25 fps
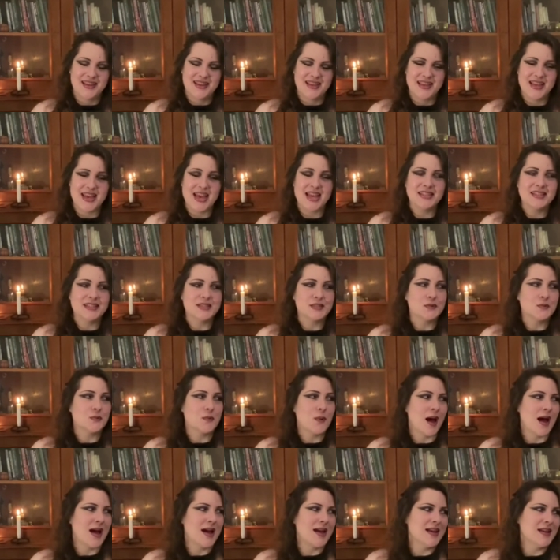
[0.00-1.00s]
He had his
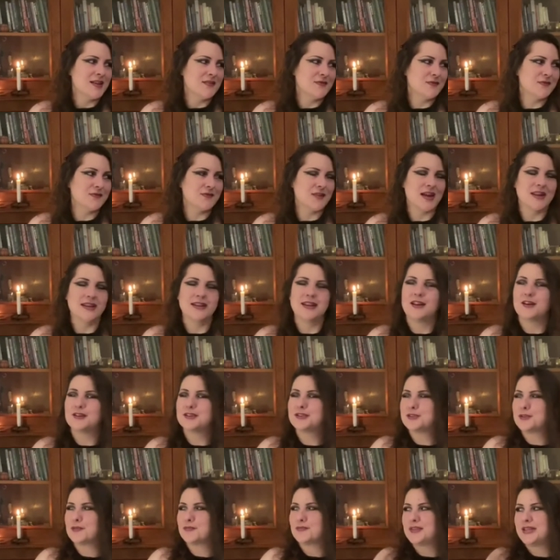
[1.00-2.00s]
wife and
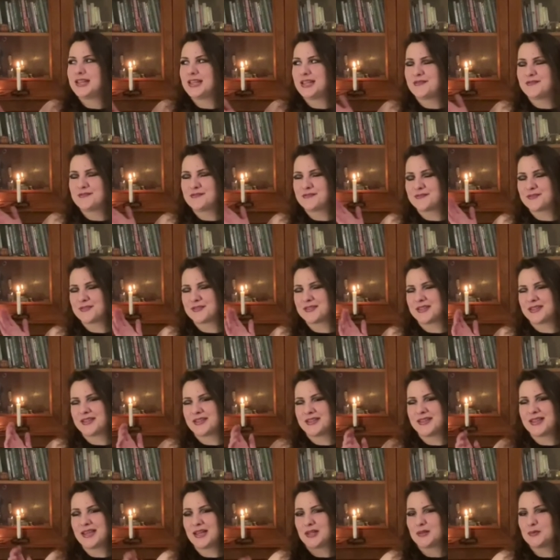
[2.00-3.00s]
lots of nymphs
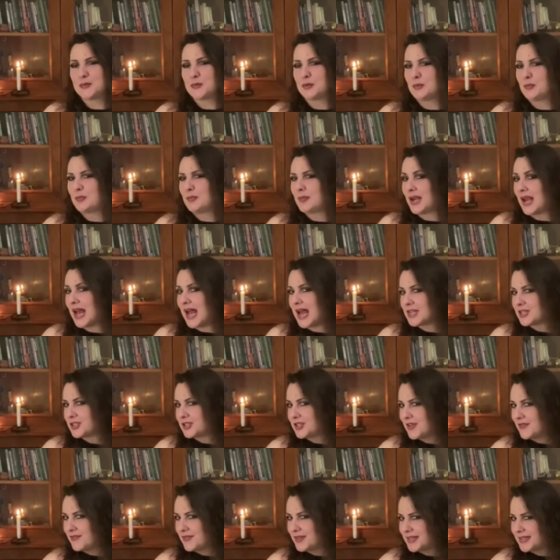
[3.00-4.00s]
uh, that would
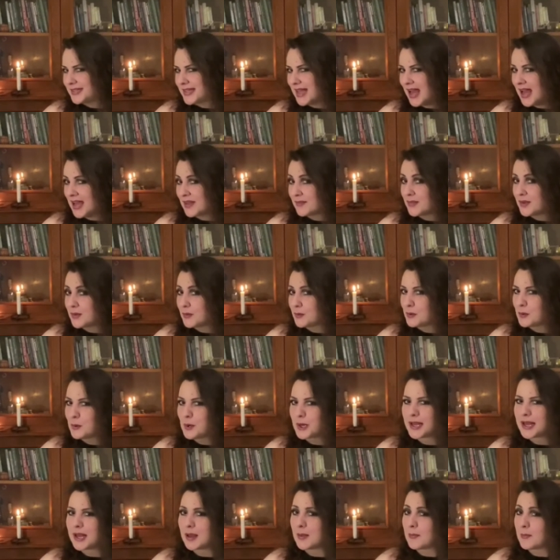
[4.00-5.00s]
blush every time he
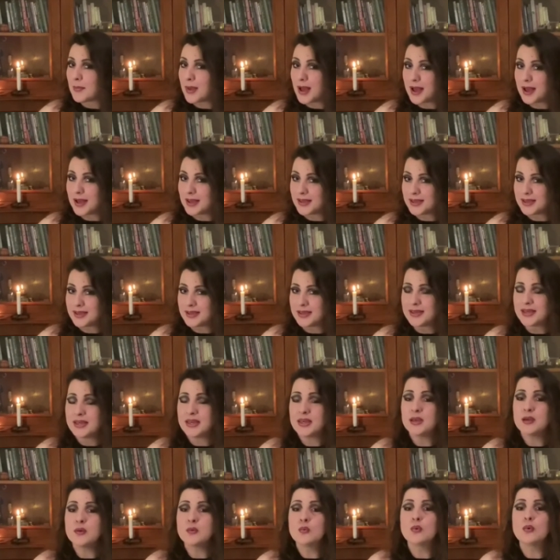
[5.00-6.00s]
would come by.
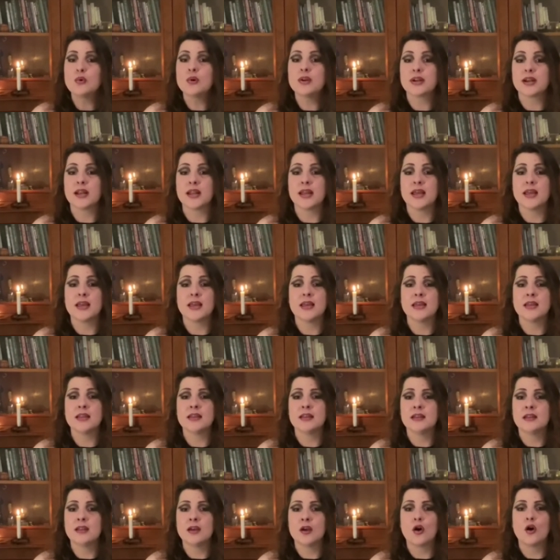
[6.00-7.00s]
He would
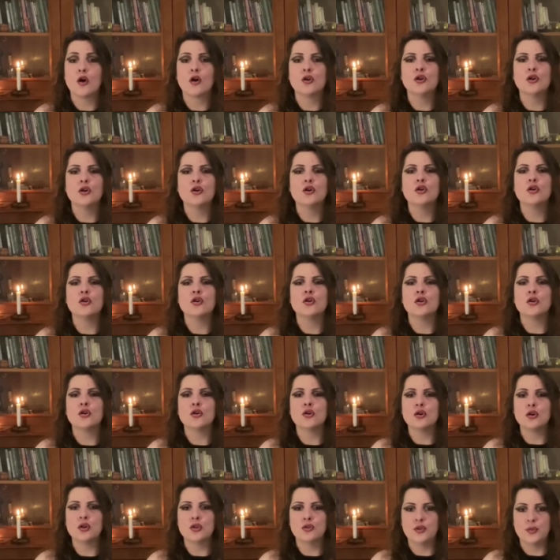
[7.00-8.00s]
reign on
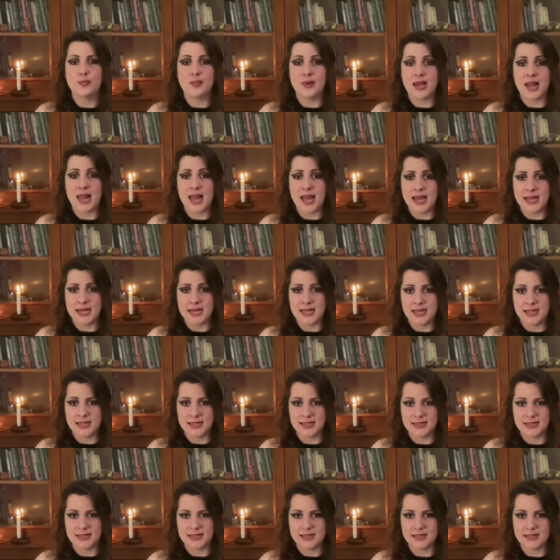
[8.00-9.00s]
all the
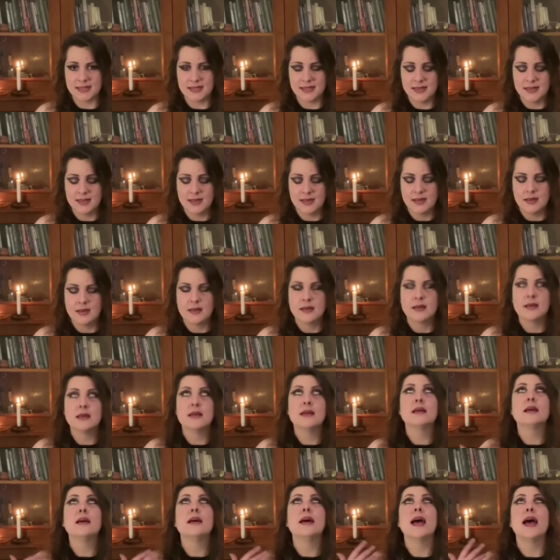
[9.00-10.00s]
planet
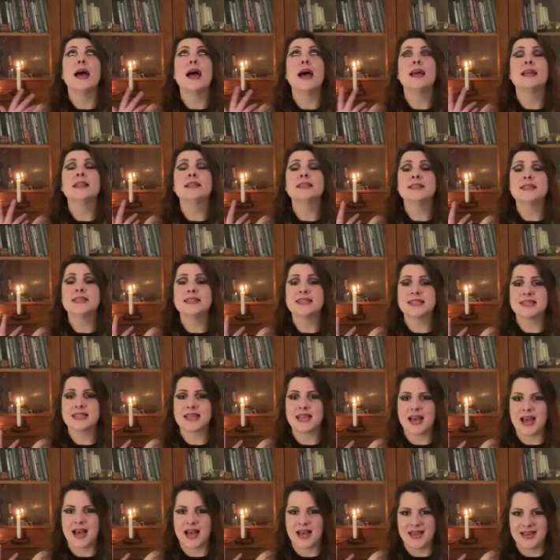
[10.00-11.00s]
and the
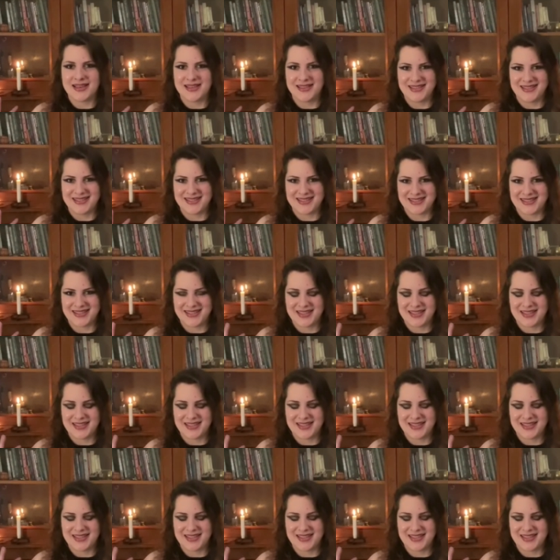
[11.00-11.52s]
skies.